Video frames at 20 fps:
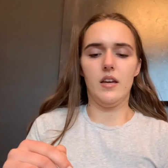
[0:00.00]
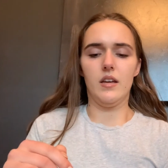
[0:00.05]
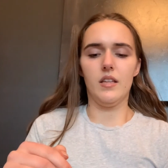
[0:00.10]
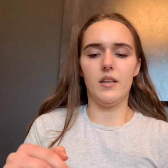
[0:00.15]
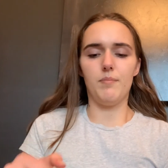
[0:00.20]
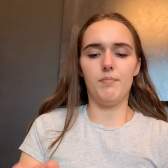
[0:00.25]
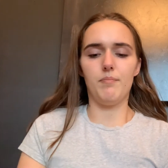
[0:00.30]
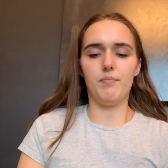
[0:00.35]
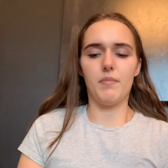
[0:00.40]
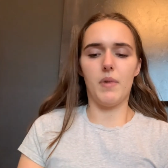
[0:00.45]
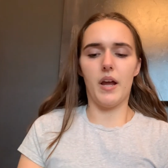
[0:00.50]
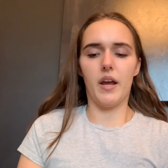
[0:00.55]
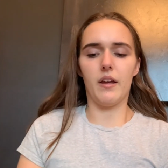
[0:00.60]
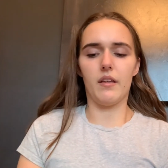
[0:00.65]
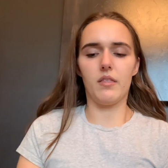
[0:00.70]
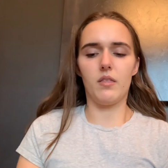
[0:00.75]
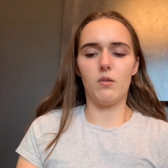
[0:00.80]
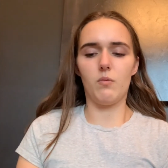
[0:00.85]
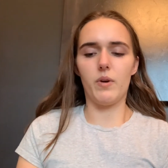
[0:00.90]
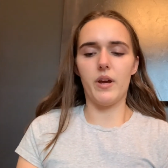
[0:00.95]

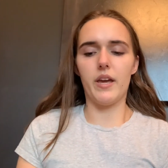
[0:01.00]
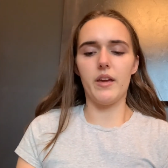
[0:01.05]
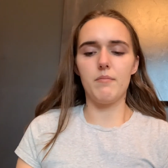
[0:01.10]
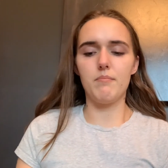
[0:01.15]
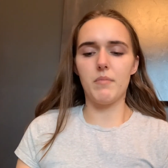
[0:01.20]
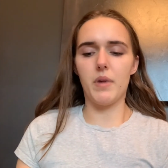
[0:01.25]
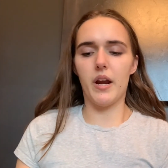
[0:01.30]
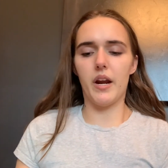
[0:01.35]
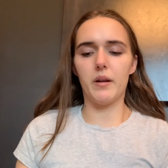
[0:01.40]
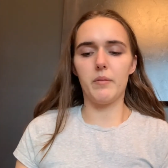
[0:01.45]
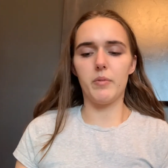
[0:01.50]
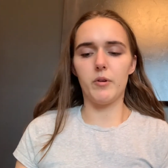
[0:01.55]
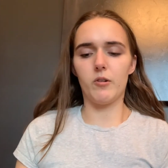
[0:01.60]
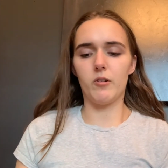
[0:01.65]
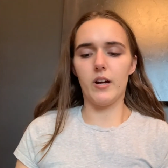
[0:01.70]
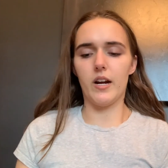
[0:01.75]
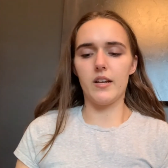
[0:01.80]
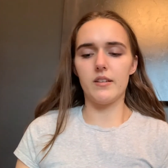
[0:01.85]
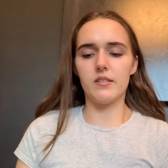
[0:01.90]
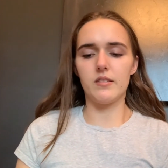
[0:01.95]
the way mine
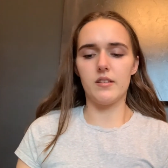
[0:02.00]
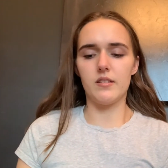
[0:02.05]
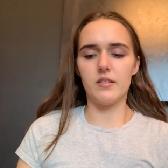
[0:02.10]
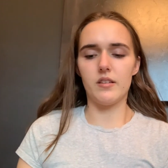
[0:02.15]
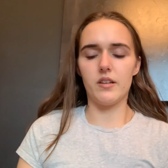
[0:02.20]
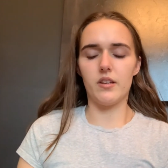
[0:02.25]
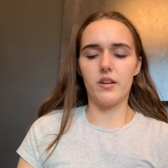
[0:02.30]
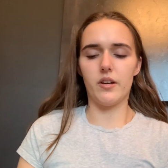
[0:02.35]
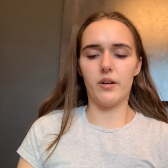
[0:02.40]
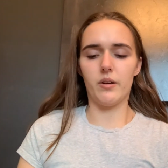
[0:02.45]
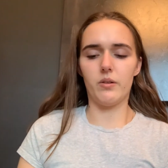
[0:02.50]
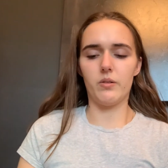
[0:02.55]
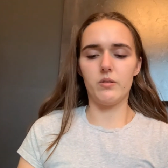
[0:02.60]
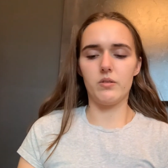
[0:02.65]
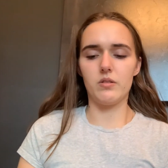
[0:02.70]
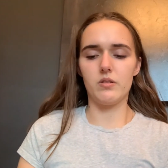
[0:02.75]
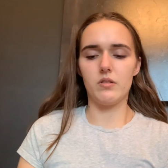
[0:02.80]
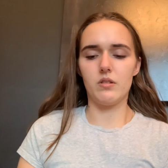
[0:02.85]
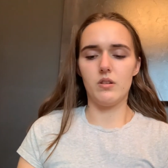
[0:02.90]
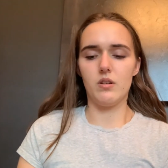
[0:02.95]
progresses, it
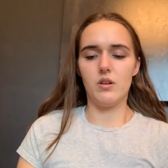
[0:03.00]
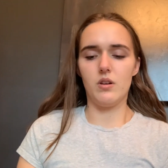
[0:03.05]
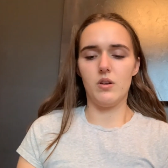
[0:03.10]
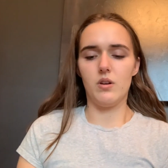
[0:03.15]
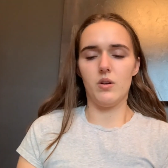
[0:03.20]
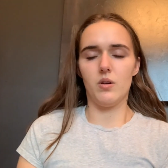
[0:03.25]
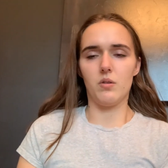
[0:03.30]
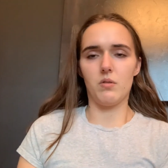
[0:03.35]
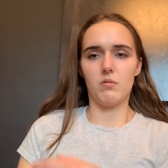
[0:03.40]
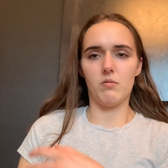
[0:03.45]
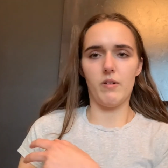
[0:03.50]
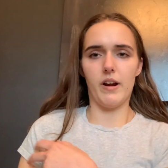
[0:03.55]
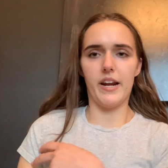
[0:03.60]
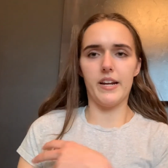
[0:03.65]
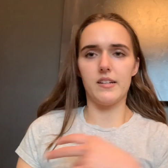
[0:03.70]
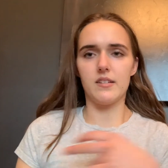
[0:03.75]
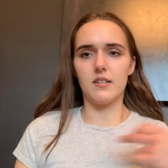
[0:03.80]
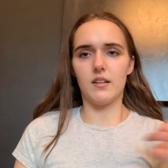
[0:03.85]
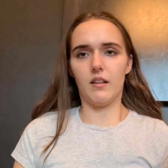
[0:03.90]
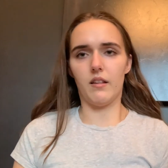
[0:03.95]
goes
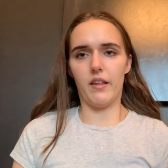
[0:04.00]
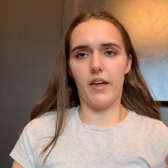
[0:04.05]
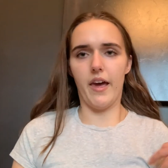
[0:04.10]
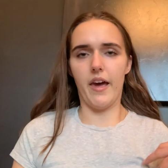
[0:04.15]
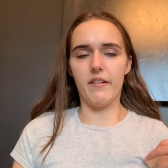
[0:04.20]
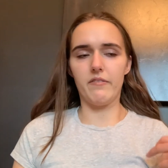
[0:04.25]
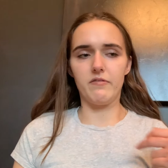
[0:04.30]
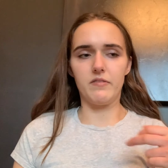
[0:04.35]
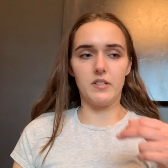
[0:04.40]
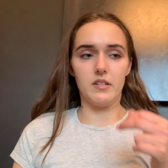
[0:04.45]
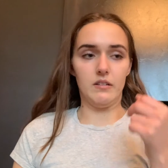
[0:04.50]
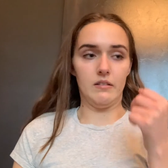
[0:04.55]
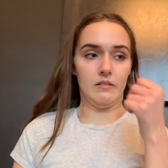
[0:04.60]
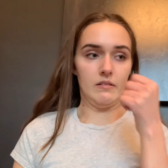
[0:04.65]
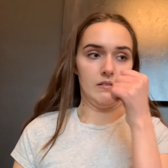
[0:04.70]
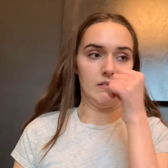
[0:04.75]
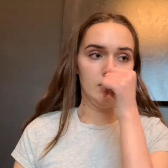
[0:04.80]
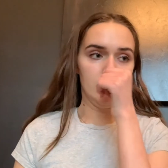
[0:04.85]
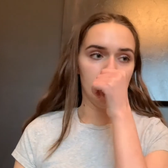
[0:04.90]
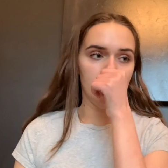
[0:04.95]
right to left.
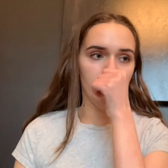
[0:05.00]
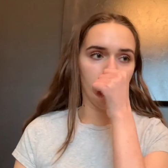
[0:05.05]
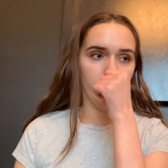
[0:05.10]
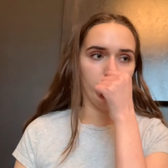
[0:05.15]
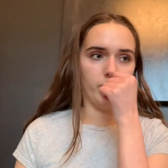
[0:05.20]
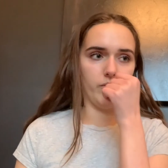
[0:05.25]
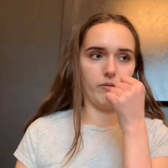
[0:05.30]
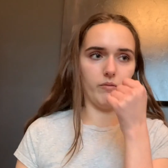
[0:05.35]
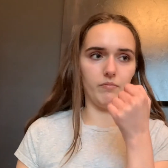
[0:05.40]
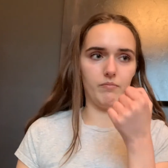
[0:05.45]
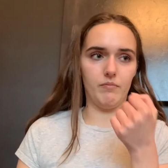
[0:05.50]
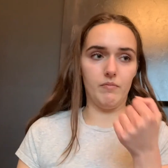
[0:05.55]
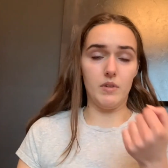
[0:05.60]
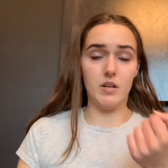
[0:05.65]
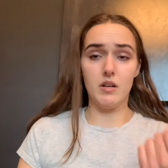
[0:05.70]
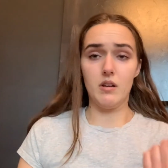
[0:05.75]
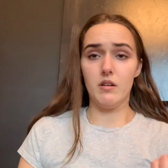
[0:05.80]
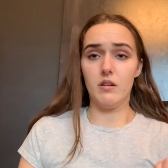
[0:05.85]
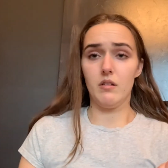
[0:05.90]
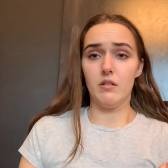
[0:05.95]
So
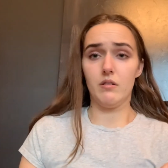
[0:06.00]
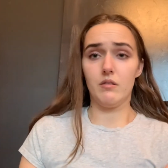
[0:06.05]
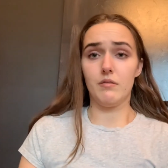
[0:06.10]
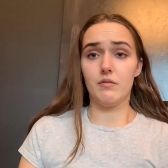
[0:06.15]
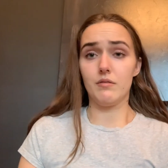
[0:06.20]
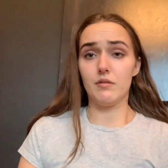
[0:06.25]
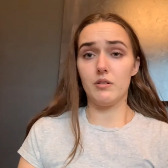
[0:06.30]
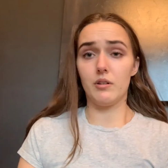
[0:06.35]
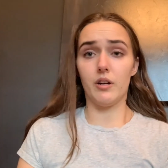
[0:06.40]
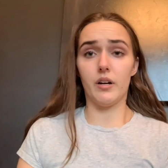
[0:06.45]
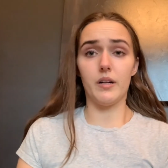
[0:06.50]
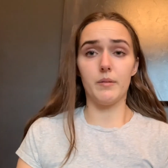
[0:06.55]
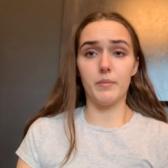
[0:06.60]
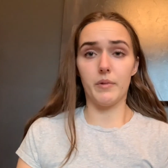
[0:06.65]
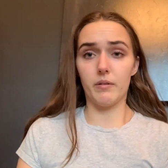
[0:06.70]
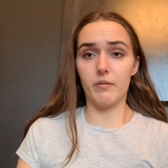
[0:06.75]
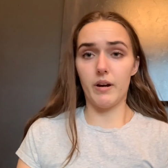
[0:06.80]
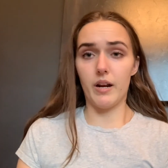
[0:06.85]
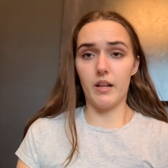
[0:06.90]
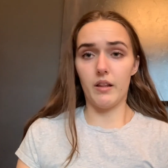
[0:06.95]
started my
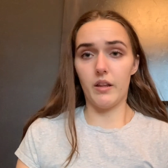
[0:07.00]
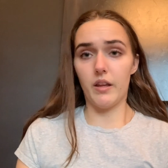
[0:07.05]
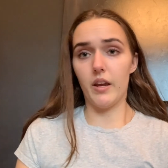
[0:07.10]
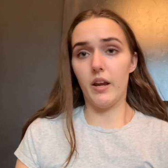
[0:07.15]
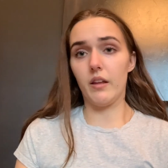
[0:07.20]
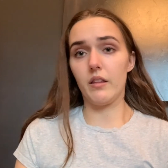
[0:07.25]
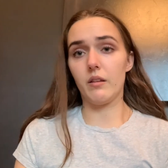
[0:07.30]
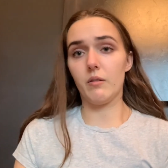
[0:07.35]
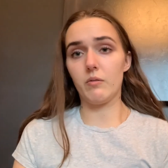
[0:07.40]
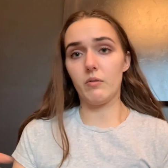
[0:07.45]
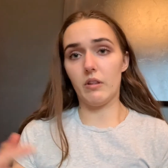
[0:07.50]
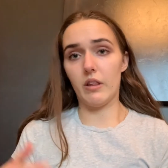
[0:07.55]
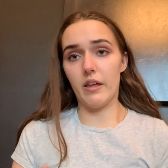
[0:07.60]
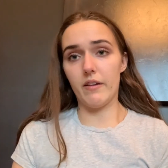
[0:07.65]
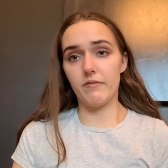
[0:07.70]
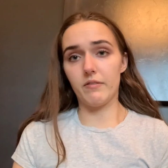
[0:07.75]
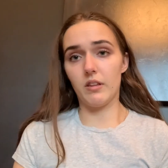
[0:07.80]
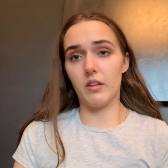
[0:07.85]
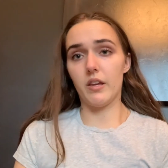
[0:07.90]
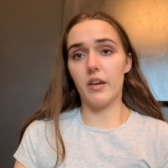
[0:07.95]
right leg, then
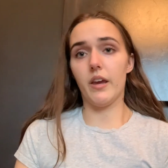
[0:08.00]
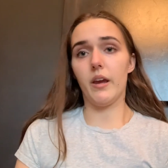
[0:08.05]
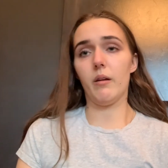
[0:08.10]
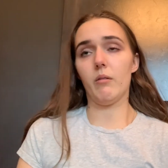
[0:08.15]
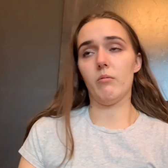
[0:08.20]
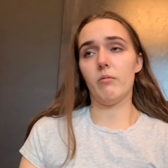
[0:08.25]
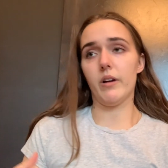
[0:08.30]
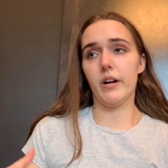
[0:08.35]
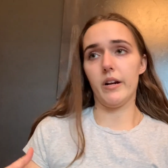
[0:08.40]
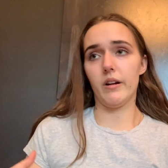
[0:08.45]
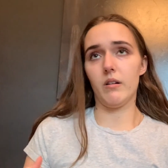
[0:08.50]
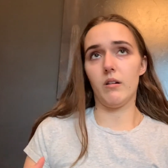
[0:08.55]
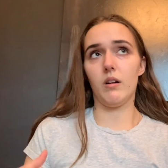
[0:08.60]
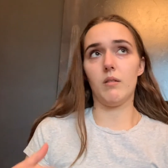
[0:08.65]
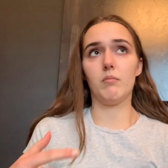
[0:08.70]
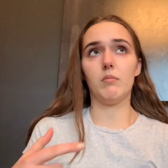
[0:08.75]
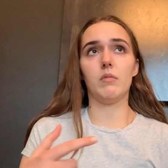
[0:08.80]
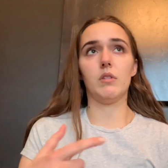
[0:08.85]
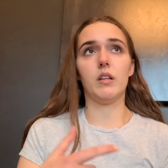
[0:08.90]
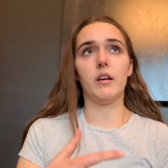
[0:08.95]
left leg, right
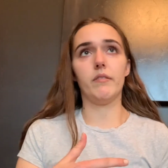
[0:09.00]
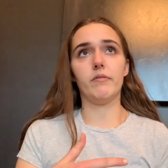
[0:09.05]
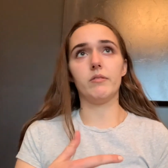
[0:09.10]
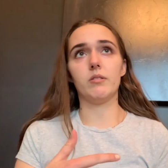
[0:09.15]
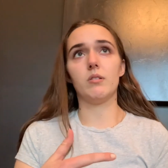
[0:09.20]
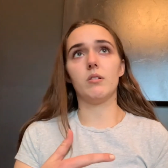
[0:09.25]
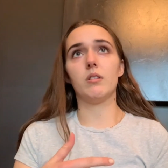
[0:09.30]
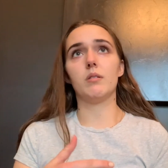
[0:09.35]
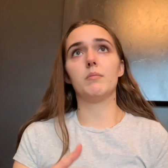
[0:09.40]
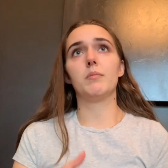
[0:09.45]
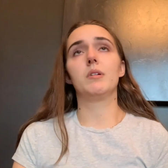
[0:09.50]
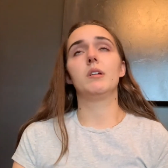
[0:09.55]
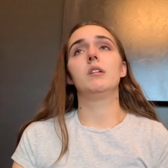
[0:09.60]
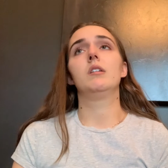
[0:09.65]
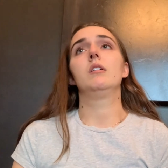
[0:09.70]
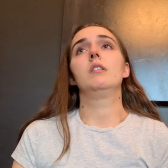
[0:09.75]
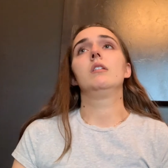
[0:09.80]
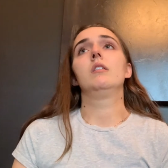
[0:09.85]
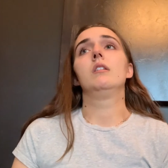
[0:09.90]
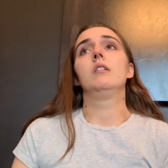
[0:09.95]
arm, left arm.
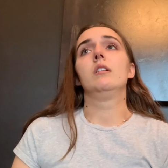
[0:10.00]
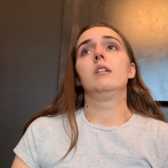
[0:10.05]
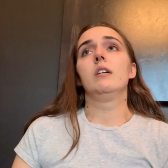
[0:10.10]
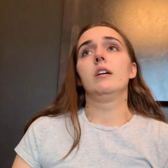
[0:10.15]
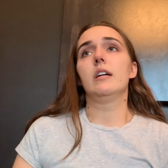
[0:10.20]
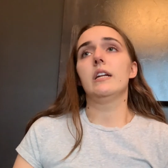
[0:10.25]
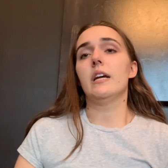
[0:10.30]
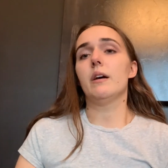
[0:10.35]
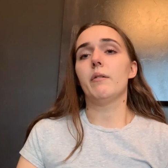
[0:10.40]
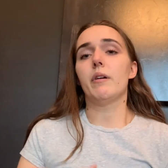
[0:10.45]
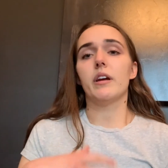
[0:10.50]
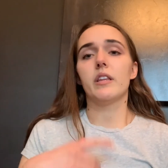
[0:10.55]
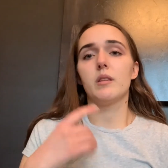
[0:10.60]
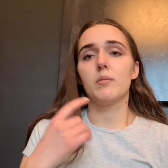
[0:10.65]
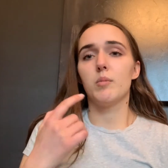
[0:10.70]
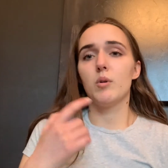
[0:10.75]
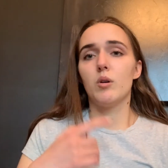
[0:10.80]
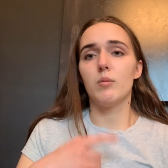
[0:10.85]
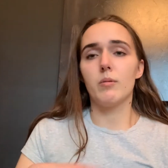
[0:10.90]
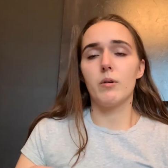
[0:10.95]
Now I got the
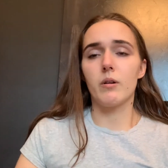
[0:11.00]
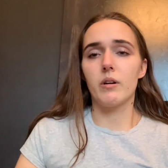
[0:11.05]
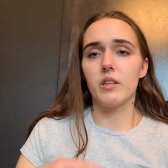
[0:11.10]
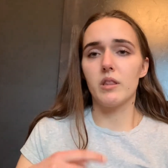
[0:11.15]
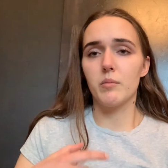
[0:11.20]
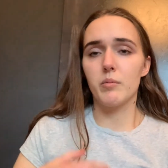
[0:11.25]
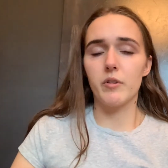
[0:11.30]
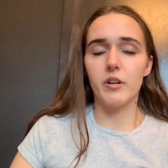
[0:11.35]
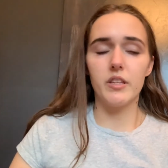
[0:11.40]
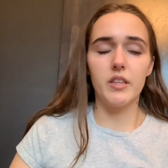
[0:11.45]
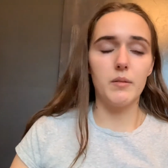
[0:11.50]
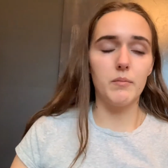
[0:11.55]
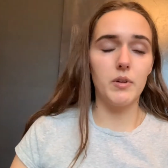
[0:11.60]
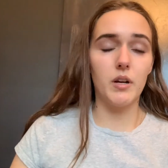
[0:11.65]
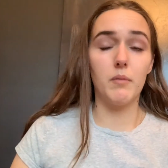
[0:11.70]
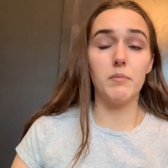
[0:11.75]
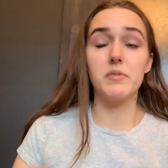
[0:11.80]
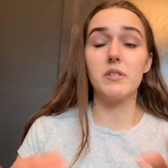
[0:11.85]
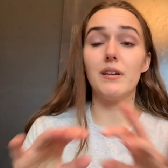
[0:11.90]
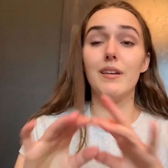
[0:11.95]
bulbar and the breathing
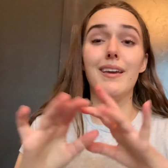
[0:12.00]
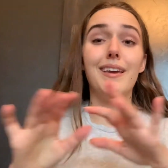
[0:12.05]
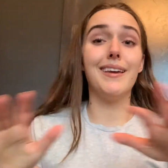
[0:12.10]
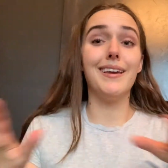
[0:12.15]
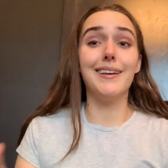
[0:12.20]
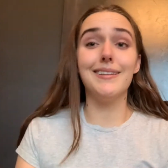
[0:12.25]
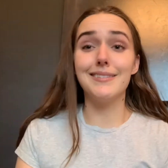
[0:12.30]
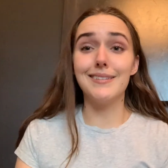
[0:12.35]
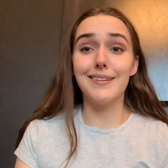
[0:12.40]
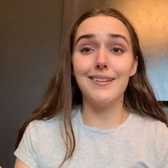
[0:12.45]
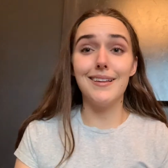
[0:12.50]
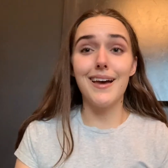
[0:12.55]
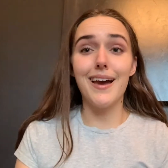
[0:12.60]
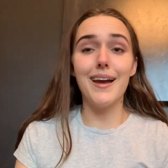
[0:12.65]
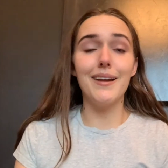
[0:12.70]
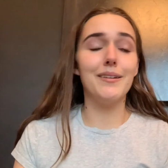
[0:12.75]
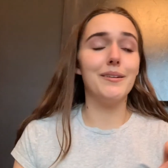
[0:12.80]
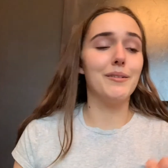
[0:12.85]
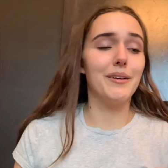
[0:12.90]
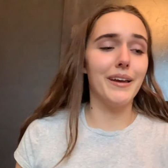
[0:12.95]
problems. It's a
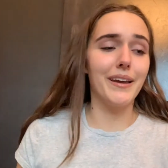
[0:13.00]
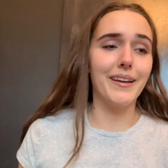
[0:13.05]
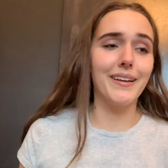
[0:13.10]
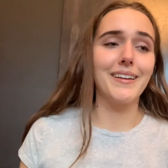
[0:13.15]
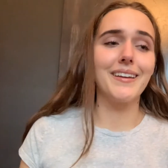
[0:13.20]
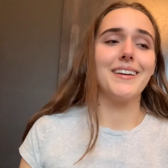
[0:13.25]
lot, okay?